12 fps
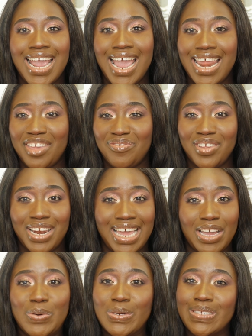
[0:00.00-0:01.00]
And if you
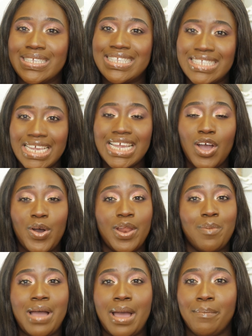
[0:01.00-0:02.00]
like what you're seeing all
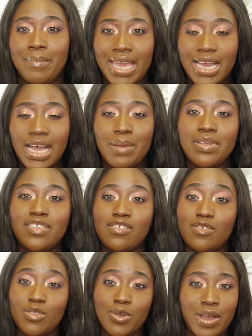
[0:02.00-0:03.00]
about makeup,
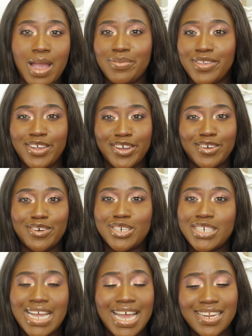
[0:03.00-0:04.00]
subscribe to your girl
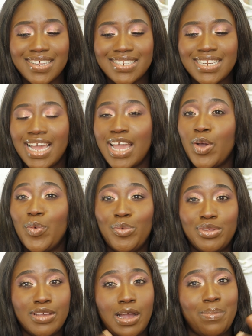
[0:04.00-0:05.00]
channel.
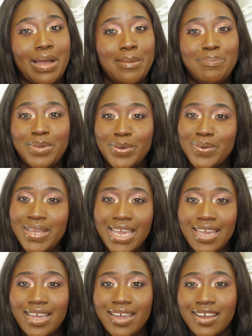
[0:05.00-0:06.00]
We talk about beauty
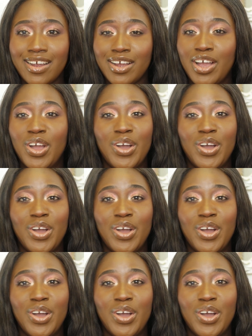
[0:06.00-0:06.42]
here.